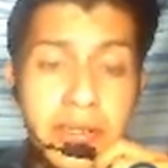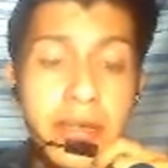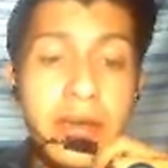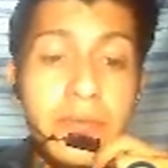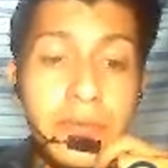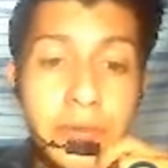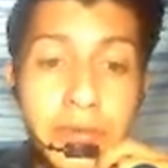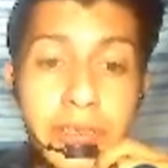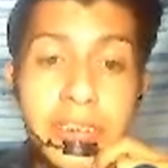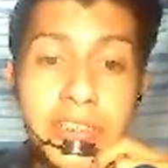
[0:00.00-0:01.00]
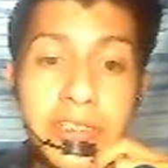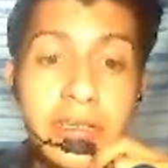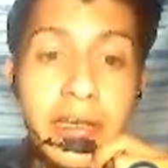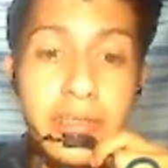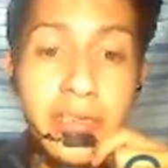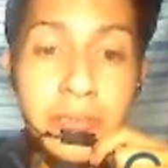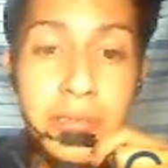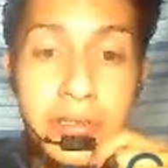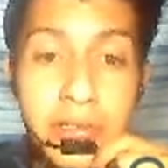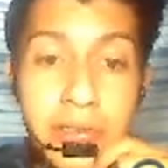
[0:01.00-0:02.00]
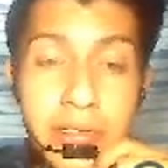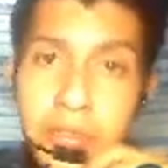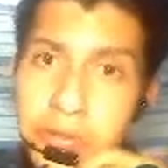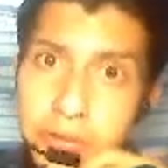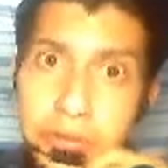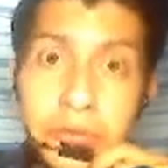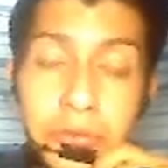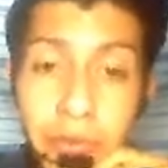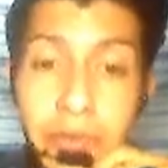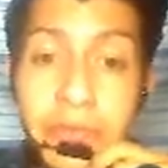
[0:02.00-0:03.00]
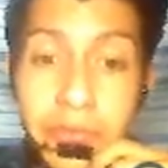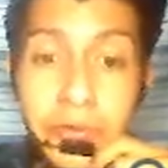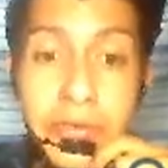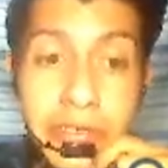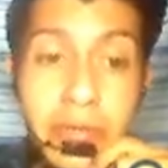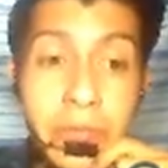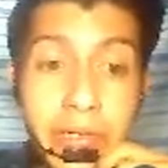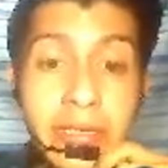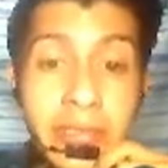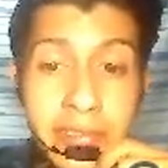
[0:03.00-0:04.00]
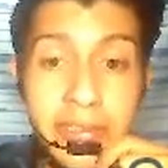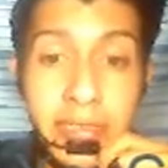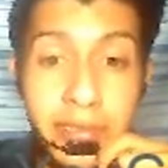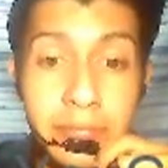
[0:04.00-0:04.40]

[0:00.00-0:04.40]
for each activity in order to reinforce reading skill.